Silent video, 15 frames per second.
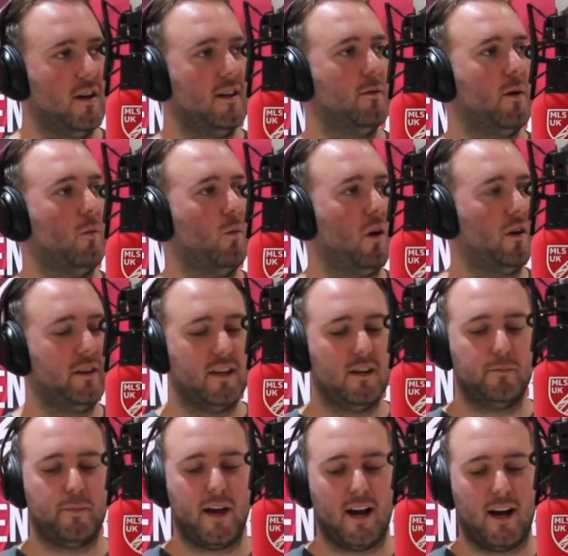They went
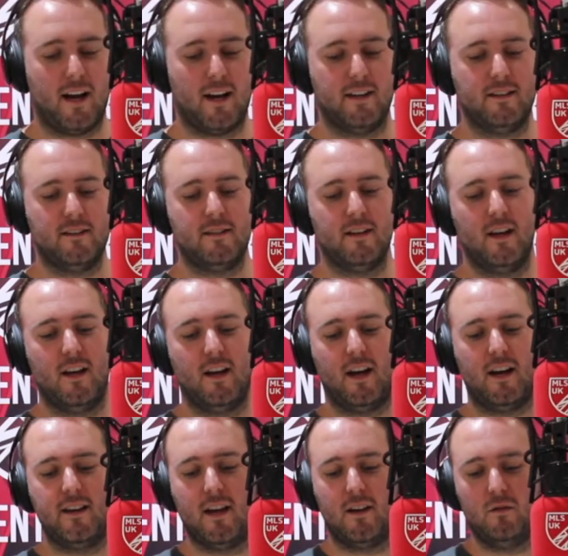1-0 behind
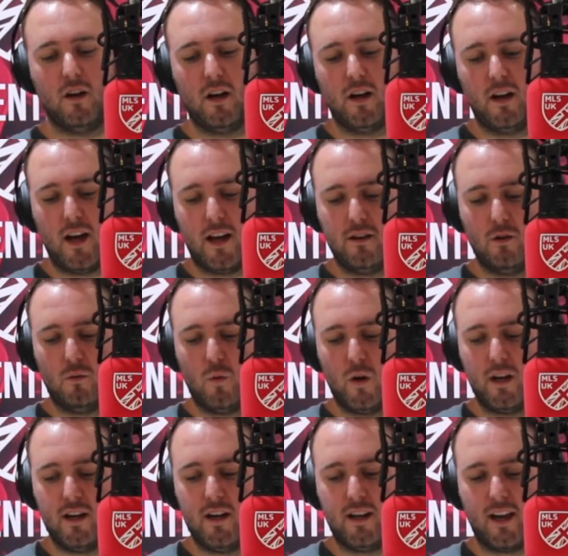and then ended up
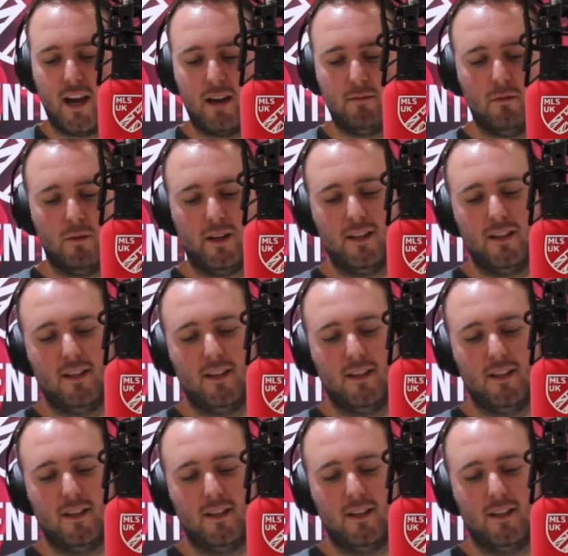winning the game. I mean,